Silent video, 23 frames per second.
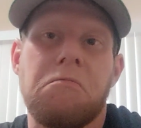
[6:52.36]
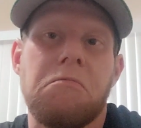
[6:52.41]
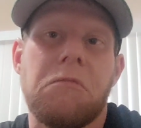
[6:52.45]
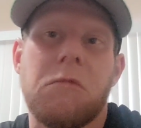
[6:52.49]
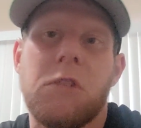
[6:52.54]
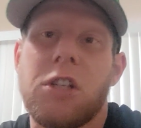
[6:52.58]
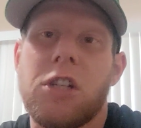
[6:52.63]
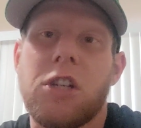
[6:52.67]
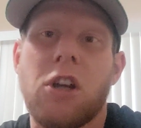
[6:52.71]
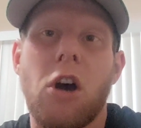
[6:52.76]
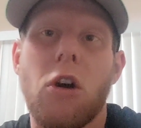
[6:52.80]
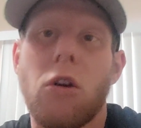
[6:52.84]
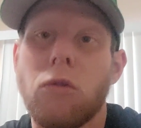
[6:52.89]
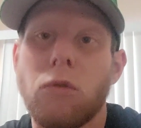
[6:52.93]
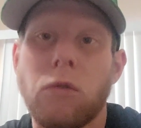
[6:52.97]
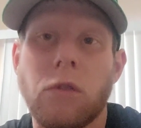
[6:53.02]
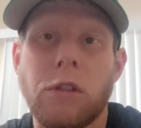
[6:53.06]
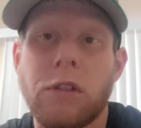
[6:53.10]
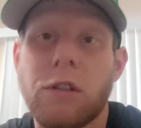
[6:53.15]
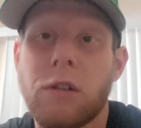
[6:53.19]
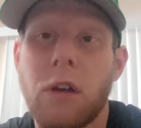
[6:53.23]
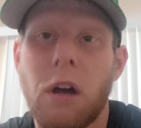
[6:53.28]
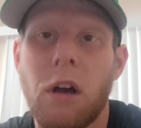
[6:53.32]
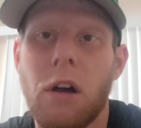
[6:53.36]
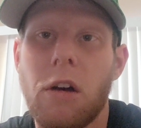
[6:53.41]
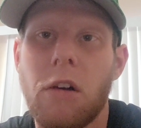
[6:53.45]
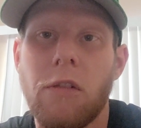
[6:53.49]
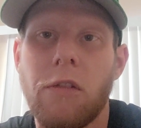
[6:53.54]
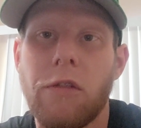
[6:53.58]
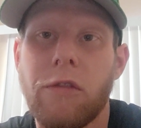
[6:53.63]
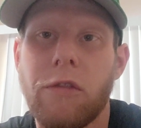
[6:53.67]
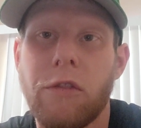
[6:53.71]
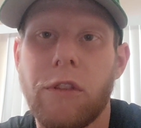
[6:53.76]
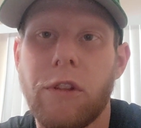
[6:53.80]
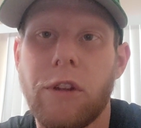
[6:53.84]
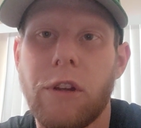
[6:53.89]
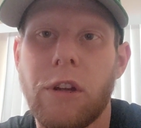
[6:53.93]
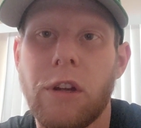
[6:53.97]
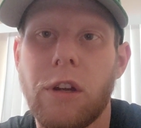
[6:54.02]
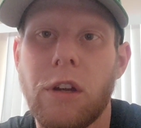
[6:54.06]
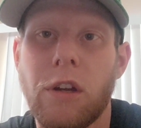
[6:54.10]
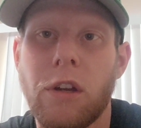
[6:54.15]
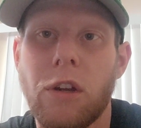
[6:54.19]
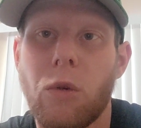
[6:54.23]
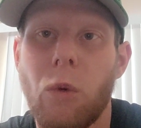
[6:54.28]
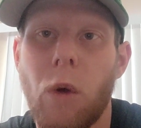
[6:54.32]
stones of
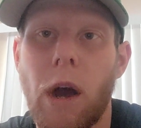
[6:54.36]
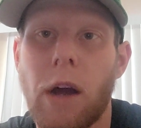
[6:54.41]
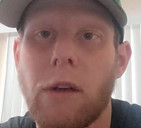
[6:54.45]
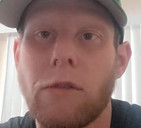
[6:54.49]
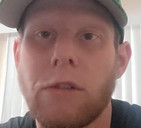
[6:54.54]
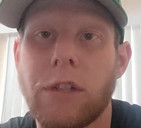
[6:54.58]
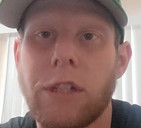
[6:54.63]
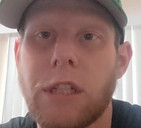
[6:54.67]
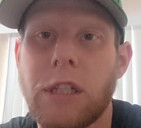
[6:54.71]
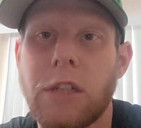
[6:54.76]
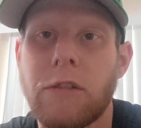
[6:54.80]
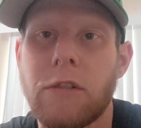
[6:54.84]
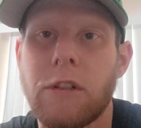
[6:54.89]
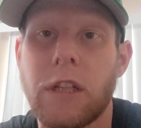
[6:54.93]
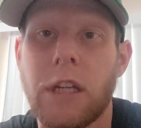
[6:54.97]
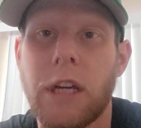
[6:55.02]
the wide receiver.